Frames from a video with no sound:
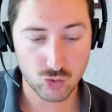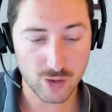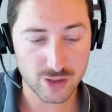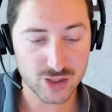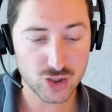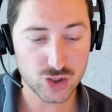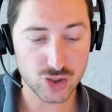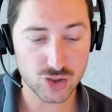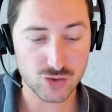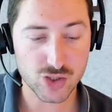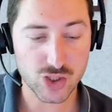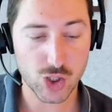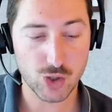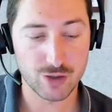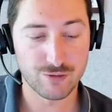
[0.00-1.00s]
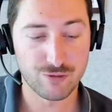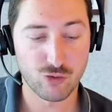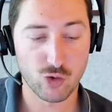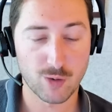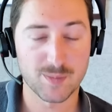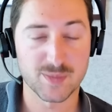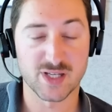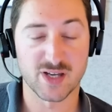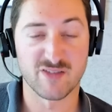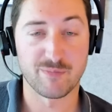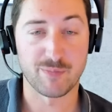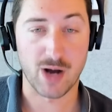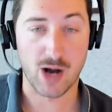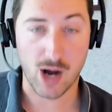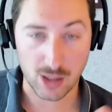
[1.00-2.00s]
going to do so in forms of
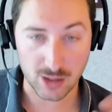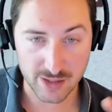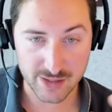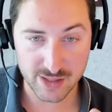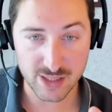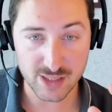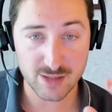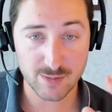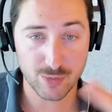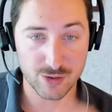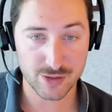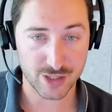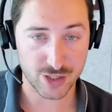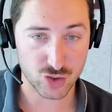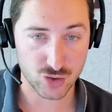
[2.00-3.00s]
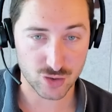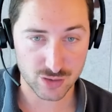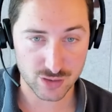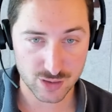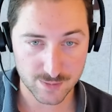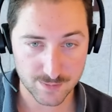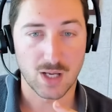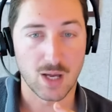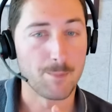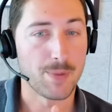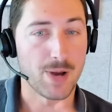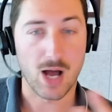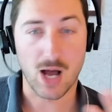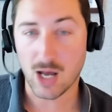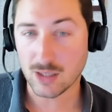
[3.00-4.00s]
policies and procedures. A
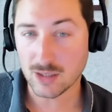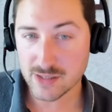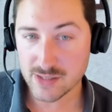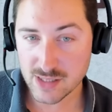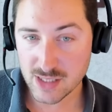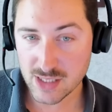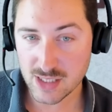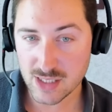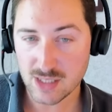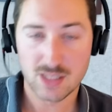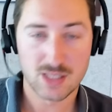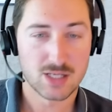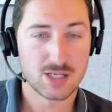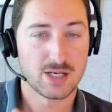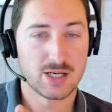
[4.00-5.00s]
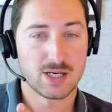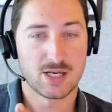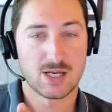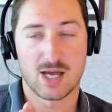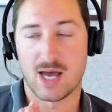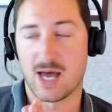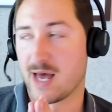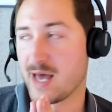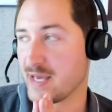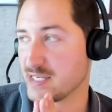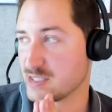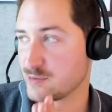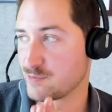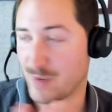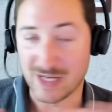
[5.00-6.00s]
policy
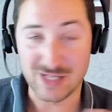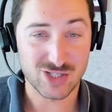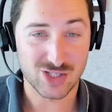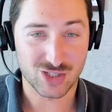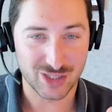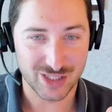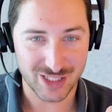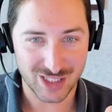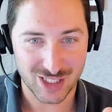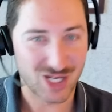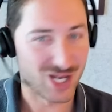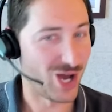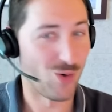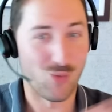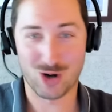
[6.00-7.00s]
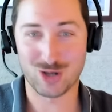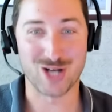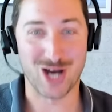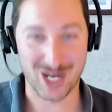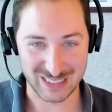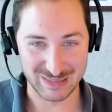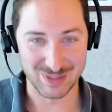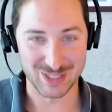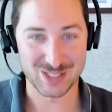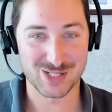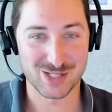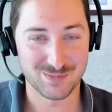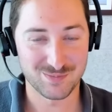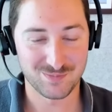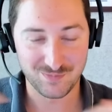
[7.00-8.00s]
is basically a Word
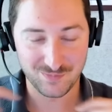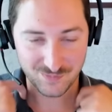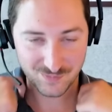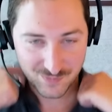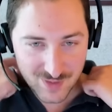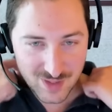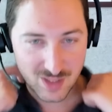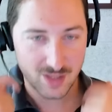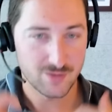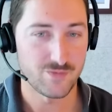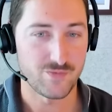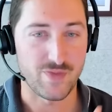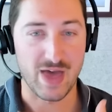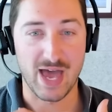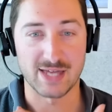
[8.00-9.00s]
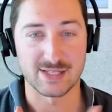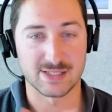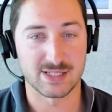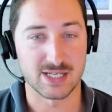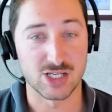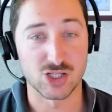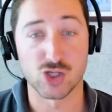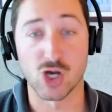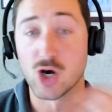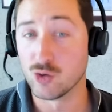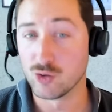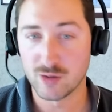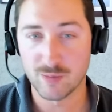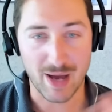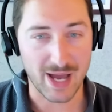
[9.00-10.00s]
document that is
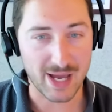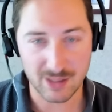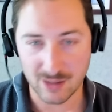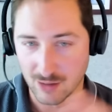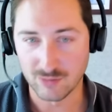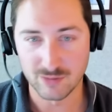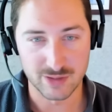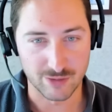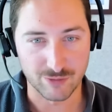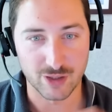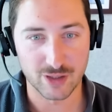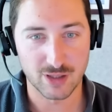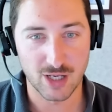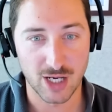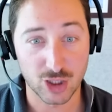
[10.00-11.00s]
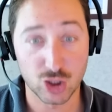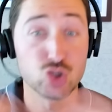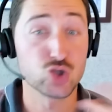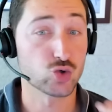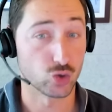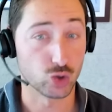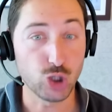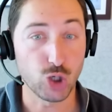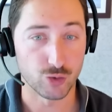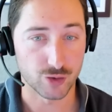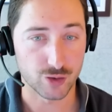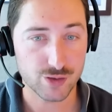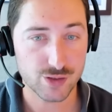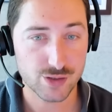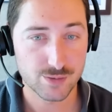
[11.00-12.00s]
owned by different control
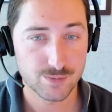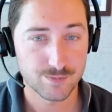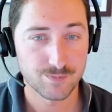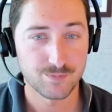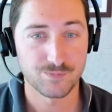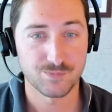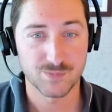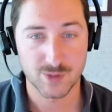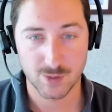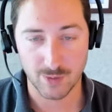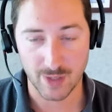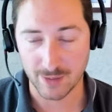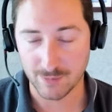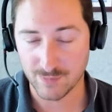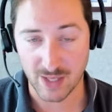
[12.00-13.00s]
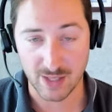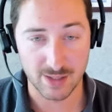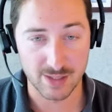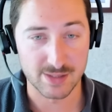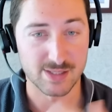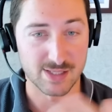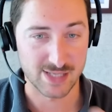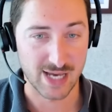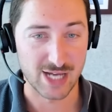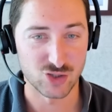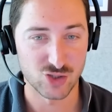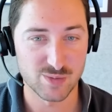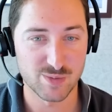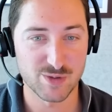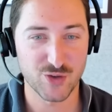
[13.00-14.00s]
owners, right? That is assigned
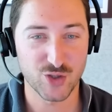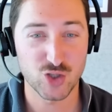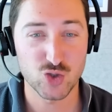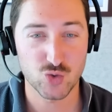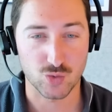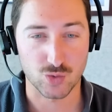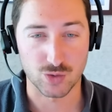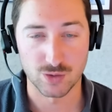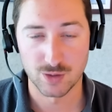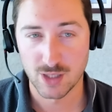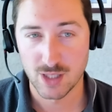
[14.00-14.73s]
to a specific control